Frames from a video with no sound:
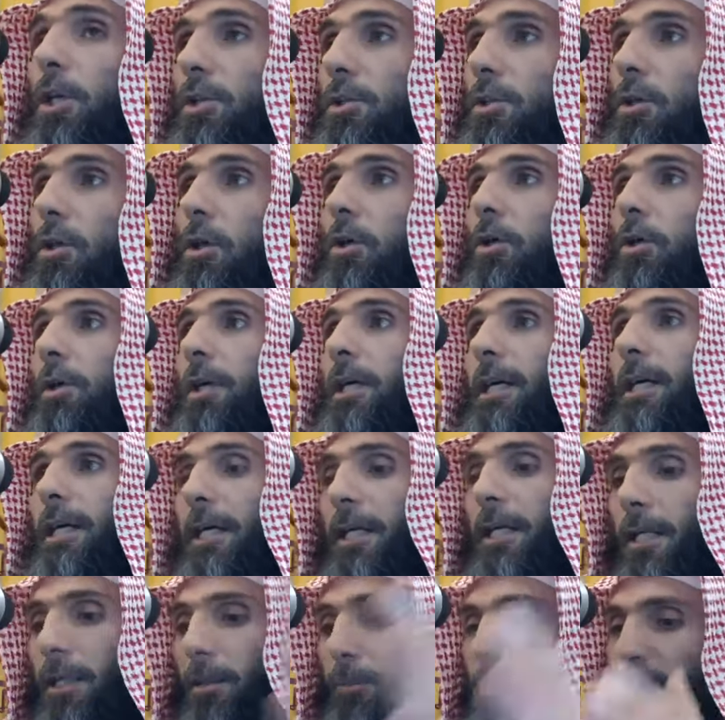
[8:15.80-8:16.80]

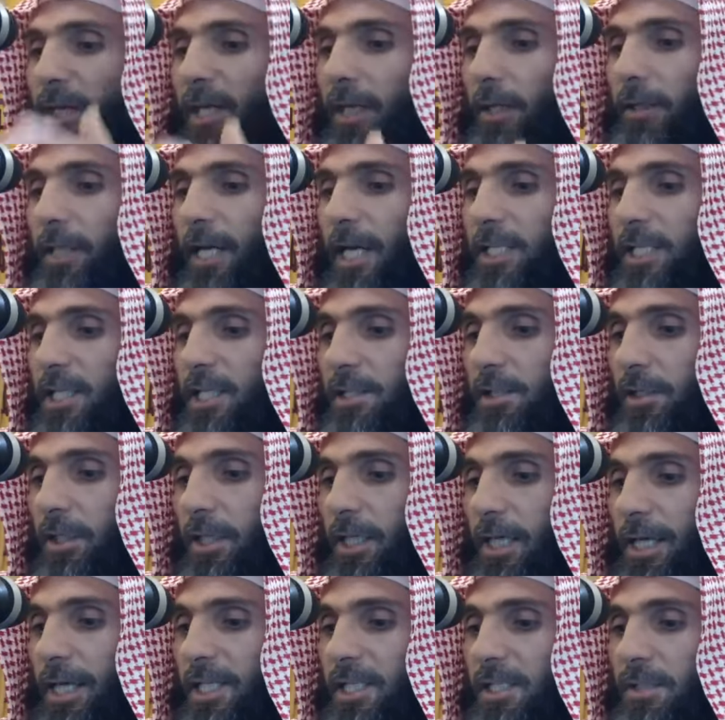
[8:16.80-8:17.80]
So that is the
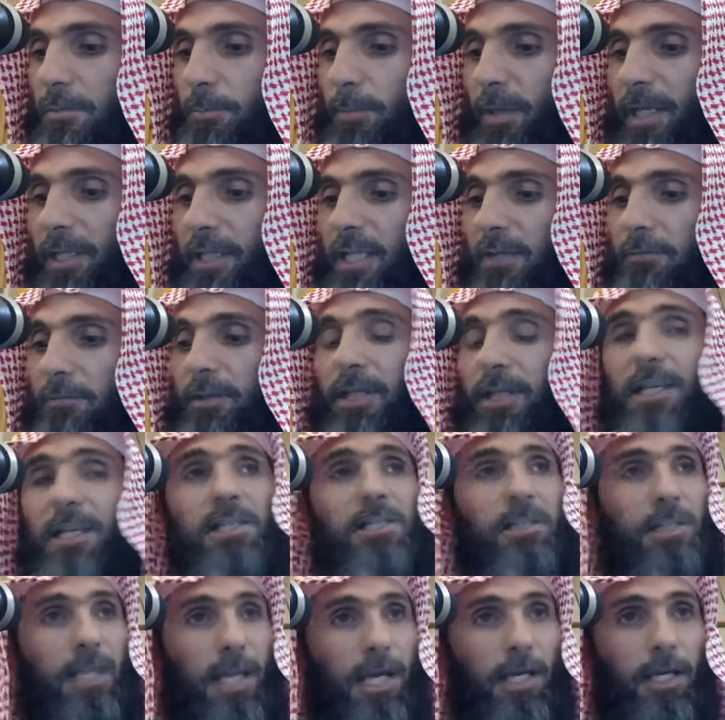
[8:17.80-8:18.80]
case. By leaving
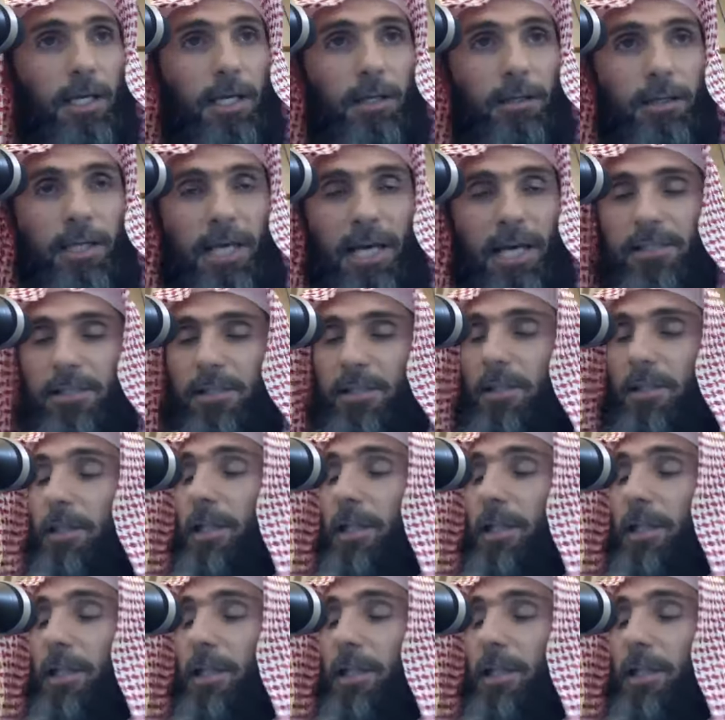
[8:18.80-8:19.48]
Islam, that's